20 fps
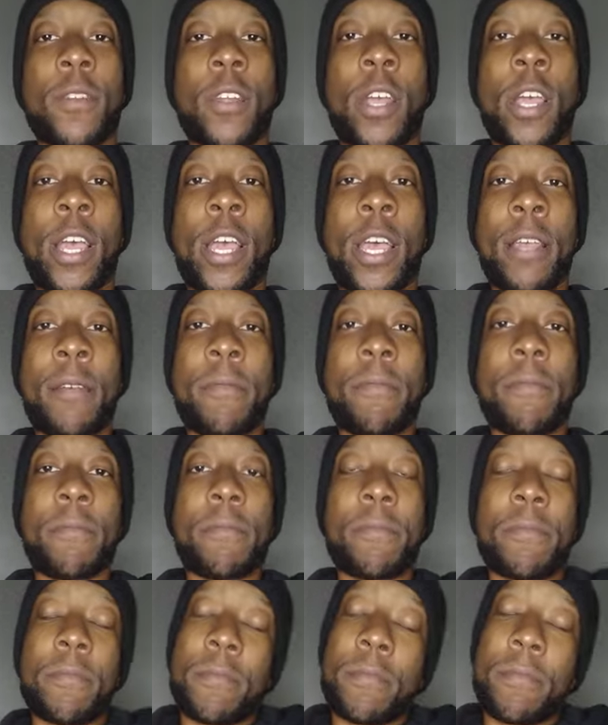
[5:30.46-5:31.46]
All right?
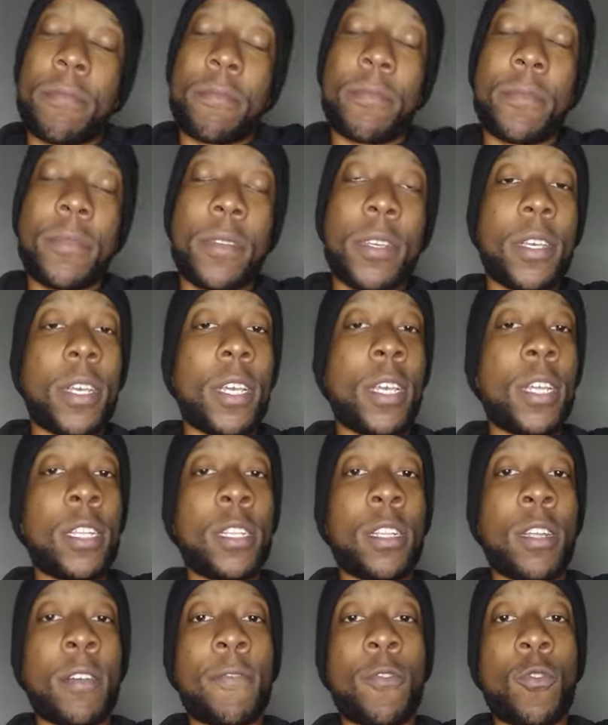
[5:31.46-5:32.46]

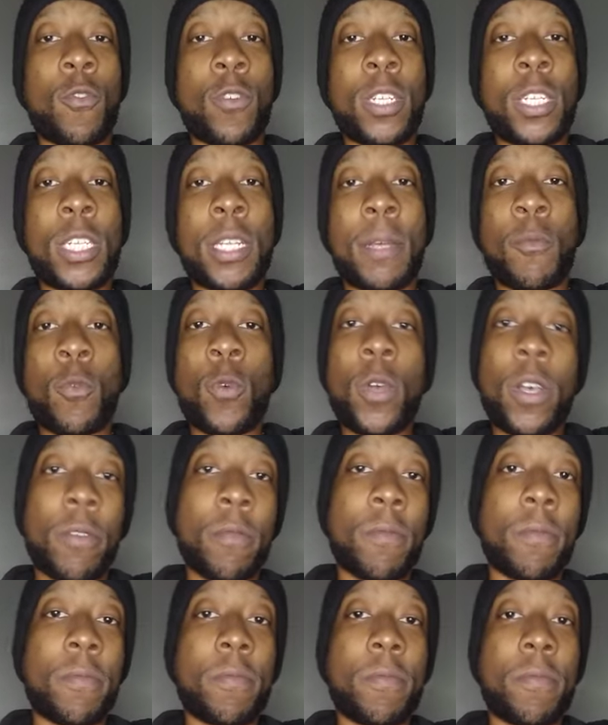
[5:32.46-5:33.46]
And of course, some
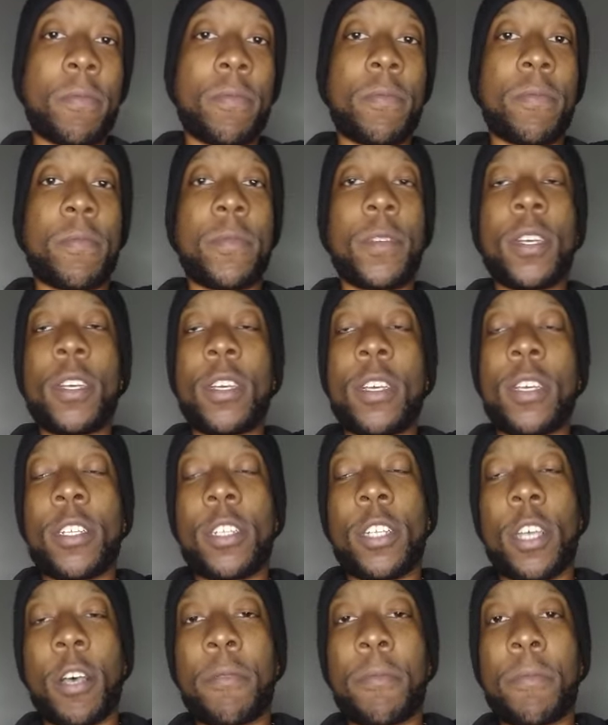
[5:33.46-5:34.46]
will.
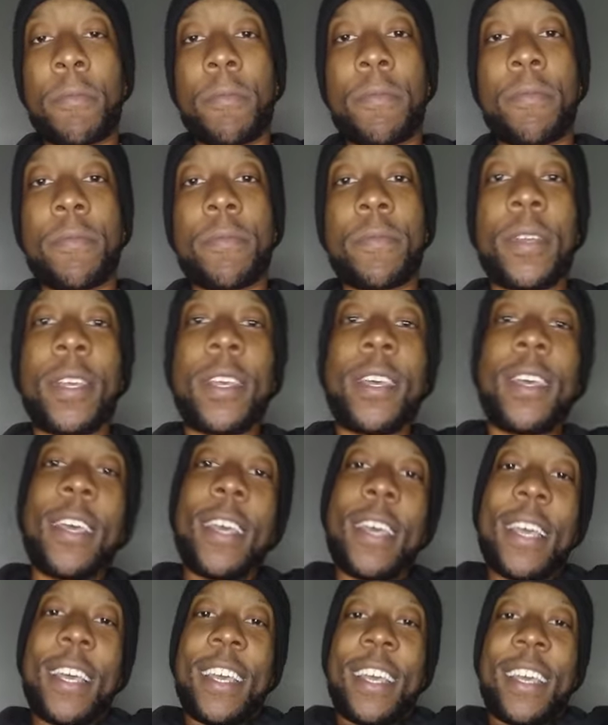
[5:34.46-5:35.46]
So,
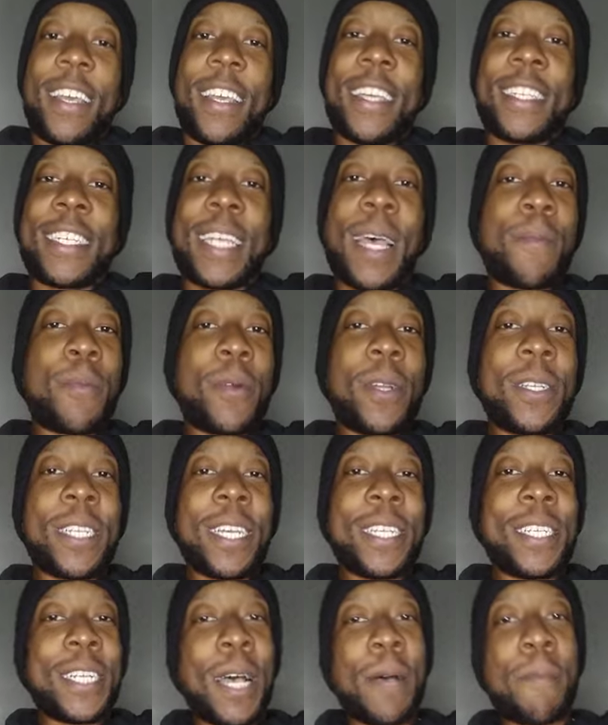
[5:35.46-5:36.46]
yes, I
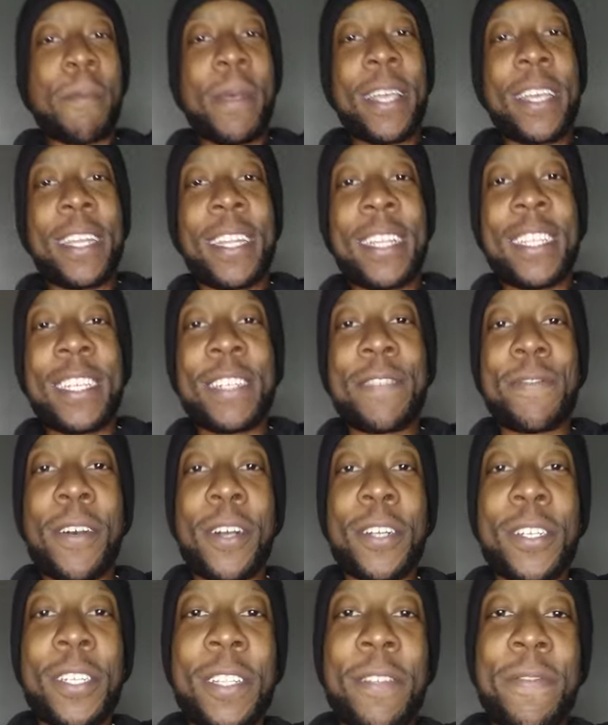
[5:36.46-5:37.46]
appreciate y'all making it this
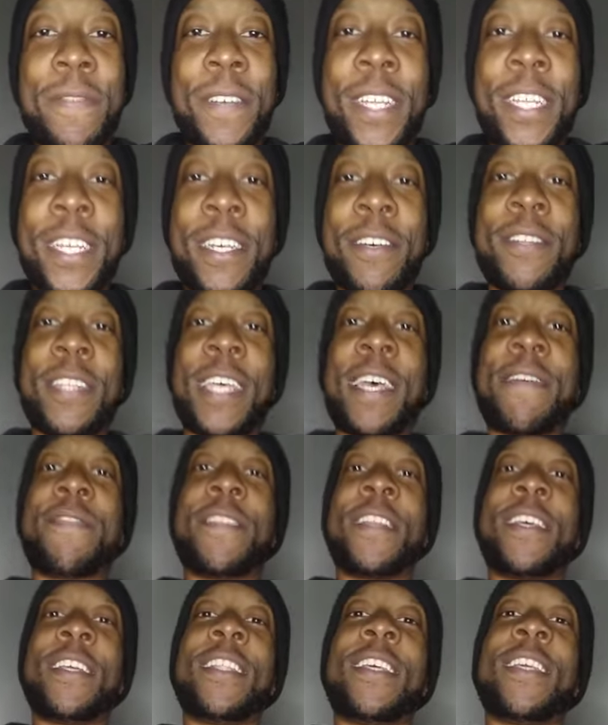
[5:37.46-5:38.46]
far to the video.
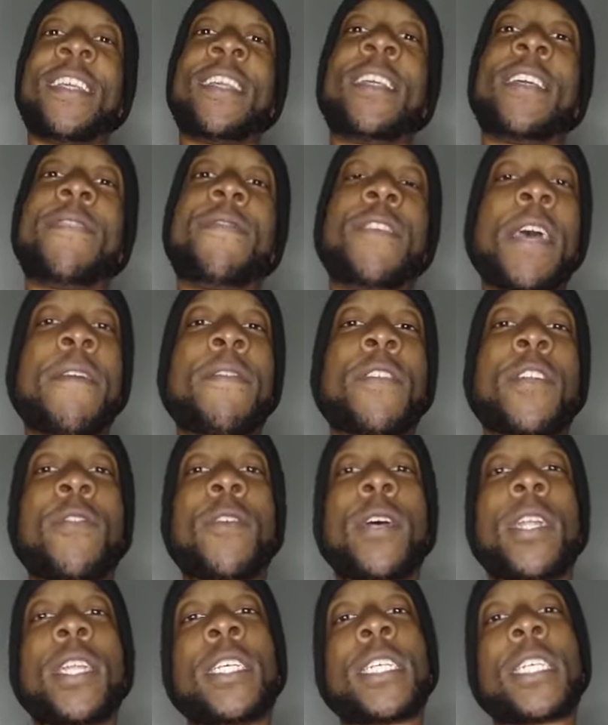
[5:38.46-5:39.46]
Definitely, if you haven't
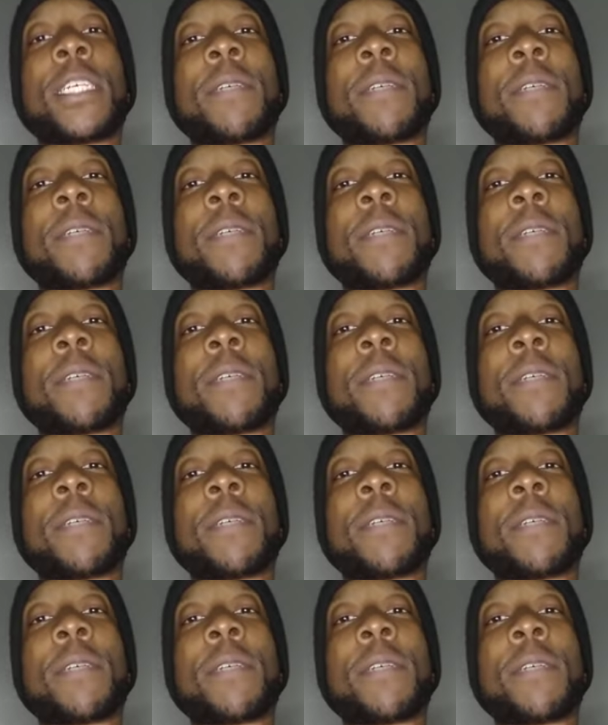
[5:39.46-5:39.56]
already,